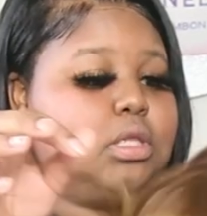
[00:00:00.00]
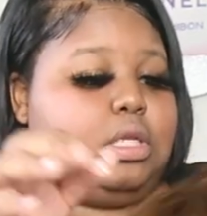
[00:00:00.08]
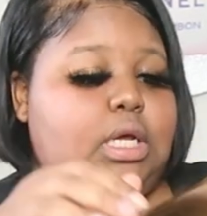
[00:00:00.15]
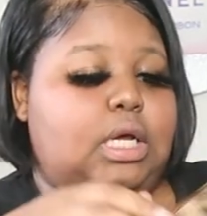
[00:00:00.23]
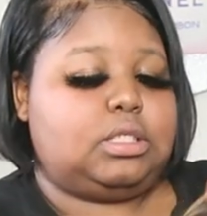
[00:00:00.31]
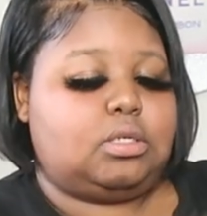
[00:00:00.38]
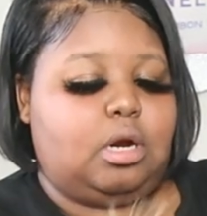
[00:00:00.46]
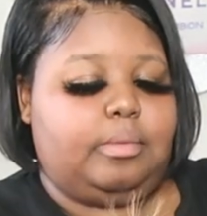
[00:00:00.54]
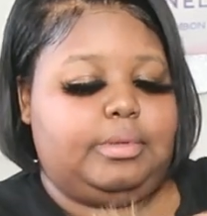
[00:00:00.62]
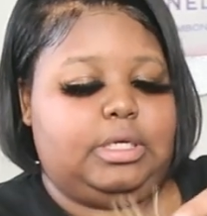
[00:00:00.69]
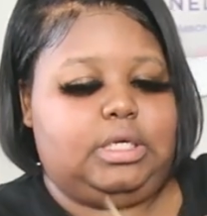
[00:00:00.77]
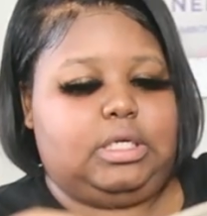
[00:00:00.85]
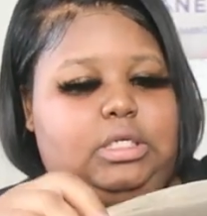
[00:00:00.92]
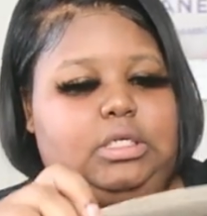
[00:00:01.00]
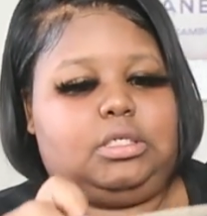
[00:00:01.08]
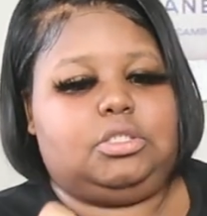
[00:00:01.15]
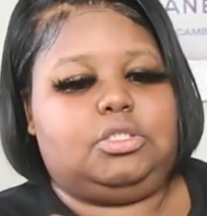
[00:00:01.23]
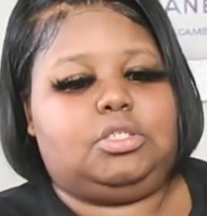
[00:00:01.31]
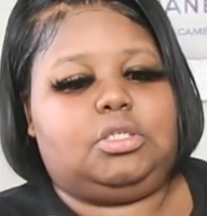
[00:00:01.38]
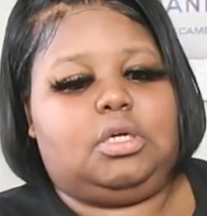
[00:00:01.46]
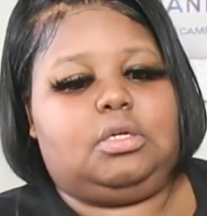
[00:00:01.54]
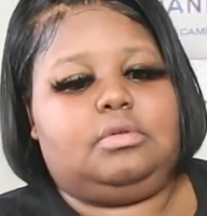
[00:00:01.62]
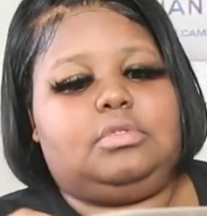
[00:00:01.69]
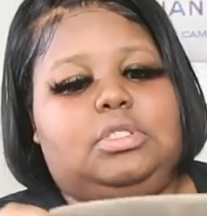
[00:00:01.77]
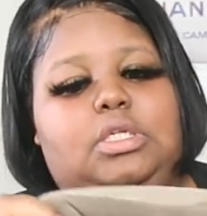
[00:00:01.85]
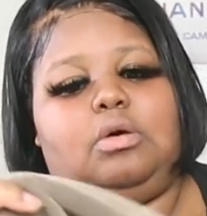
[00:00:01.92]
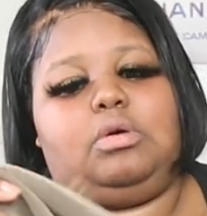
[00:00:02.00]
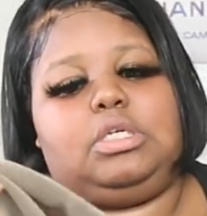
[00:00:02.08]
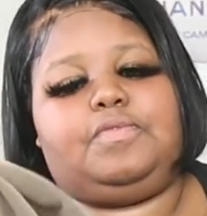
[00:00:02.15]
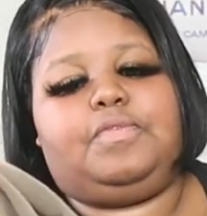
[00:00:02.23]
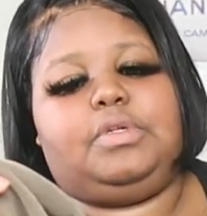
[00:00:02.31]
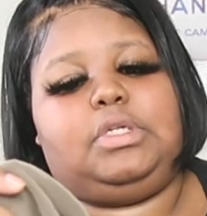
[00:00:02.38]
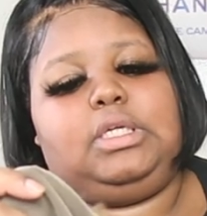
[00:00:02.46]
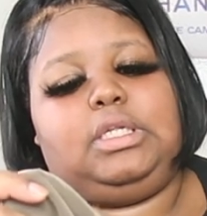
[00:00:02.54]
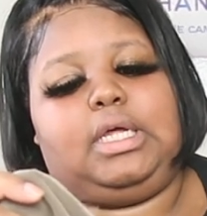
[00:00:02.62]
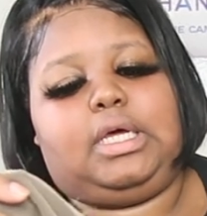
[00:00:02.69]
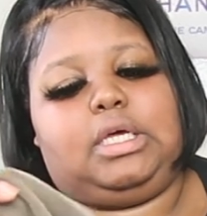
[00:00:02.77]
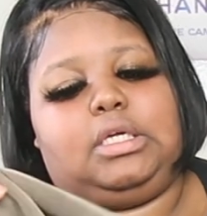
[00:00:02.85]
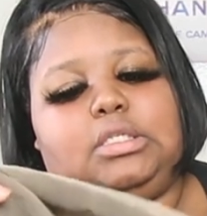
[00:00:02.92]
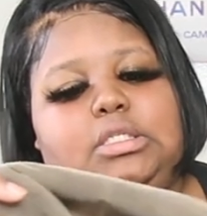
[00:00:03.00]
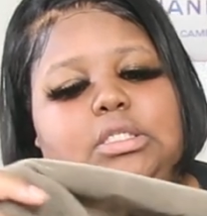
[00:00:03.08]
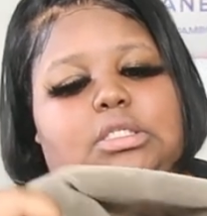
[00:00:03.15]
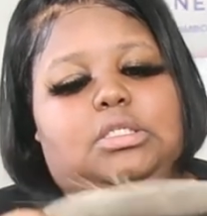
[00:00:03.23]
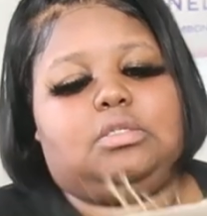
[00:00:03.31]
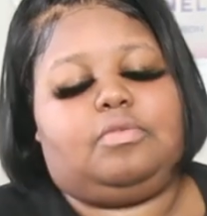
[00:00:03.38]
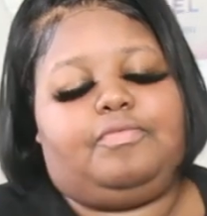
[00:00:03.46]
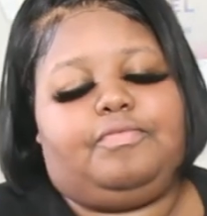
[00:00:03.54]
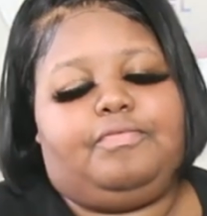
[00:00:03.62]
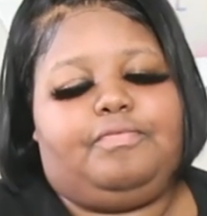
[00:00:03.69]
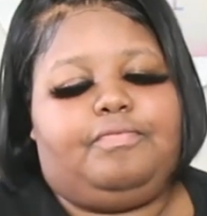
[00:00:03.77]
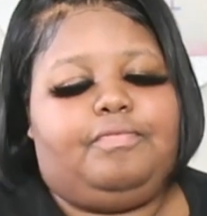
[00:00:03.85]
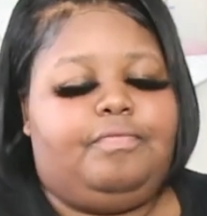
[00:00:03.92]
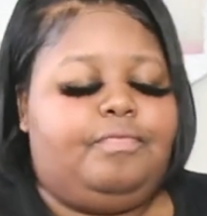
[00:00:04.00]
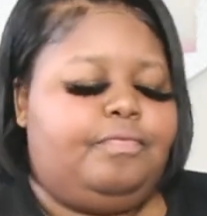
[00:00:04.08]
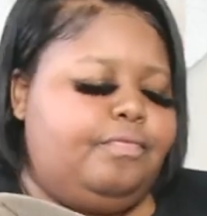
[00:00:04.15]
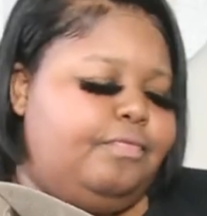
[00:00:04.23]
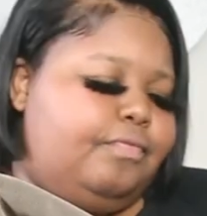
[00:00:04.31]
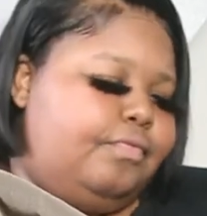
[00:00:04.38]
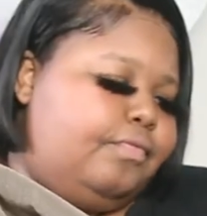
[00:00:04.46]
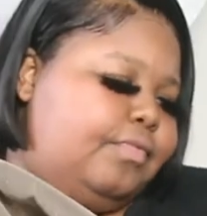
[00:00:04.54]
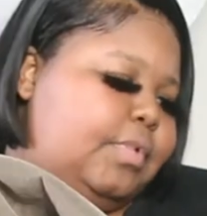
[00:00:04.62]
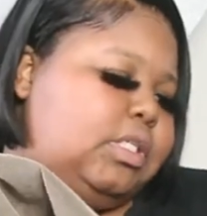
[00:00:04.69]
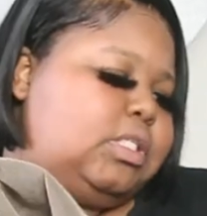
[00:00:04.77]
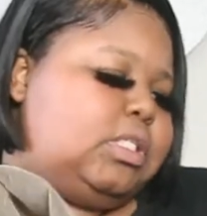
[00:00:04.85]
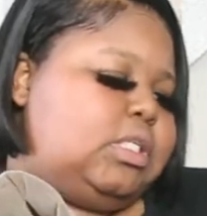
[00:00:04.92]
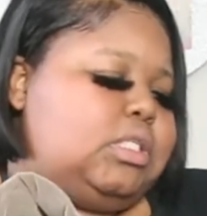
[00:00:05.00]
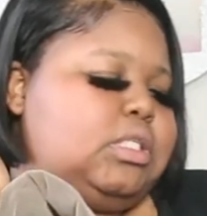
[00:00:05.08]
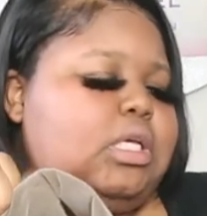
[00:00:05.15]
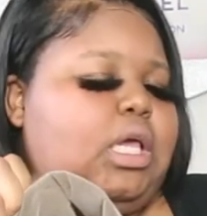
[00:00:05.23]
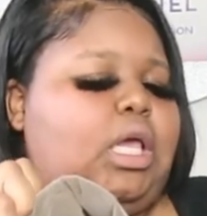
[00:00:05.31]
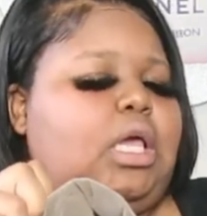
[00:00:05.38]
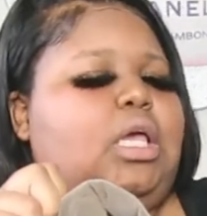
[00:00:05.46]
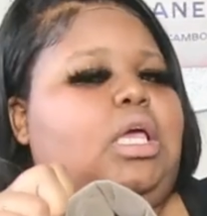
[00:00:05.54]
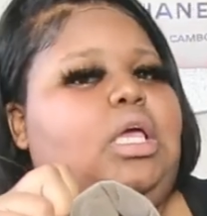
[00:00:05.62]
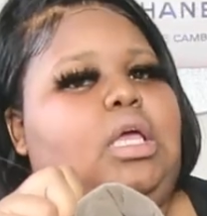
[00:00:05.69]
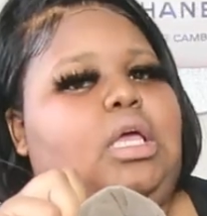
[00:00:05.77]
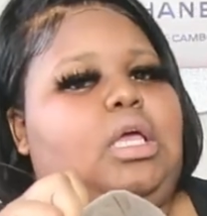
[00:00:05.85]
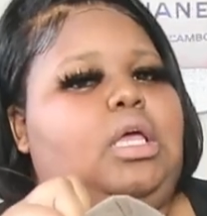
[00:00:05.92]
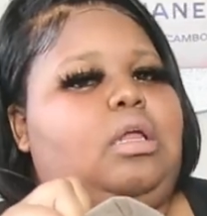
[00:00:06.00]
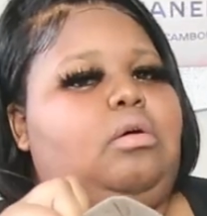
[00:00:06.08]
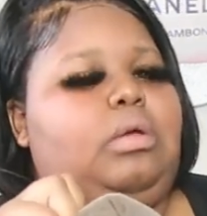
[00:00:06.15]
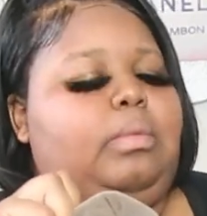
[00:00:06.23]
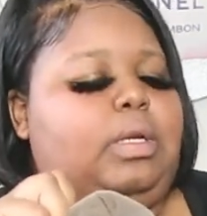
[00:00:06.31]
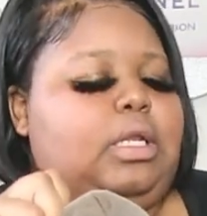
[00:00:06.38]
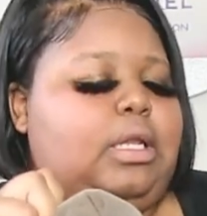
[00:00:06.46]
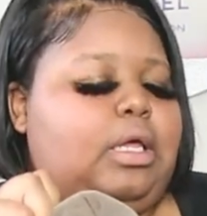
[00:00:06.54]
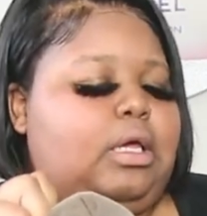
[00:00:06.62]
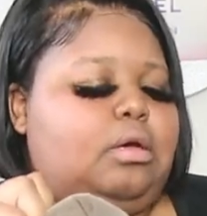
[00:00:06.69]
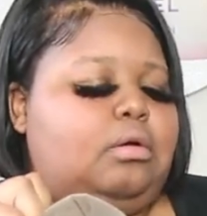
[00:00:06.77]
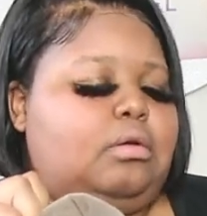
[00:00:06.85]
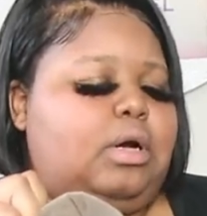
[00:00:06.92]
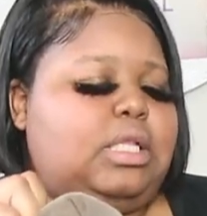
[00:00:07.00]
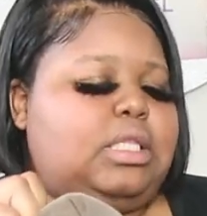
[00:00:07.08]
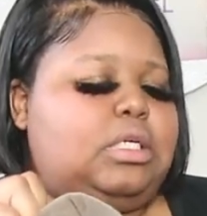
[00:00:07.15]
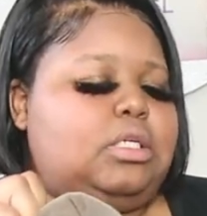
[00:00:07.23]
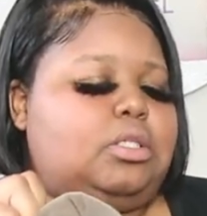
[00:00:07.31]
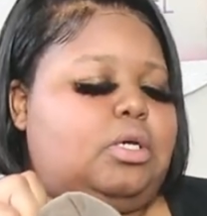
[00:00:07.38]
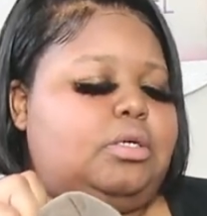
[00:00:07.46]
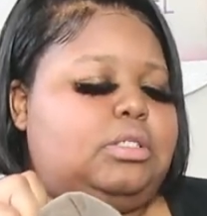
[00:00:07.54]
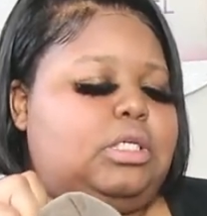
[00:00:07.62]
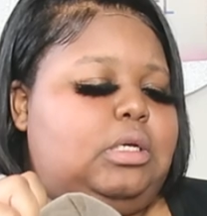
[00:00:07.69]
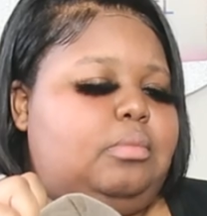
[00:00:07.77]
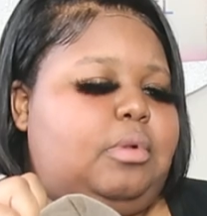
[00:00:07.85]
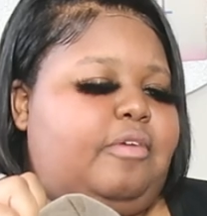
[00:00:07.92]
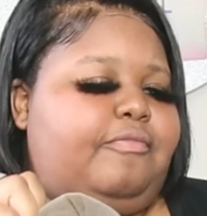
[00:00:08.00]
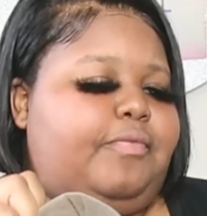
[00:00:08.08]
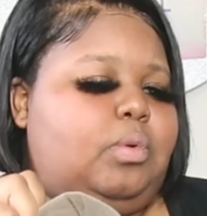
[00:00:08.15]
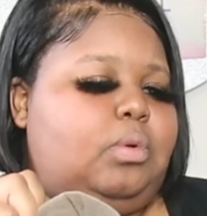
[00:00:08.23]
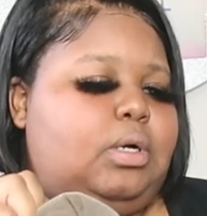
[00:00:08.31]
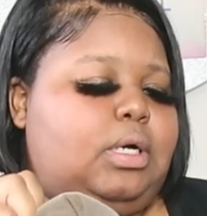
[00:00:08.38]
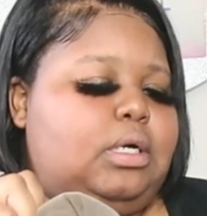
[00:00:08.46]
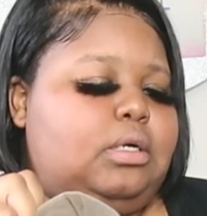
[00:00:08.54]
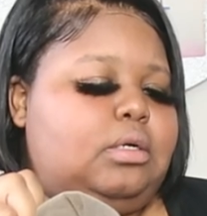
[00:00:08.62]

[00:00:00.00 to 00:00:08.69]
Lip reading: The knots are bleached. So it's fully laced. Don't give me the line. I think it's a 13x4.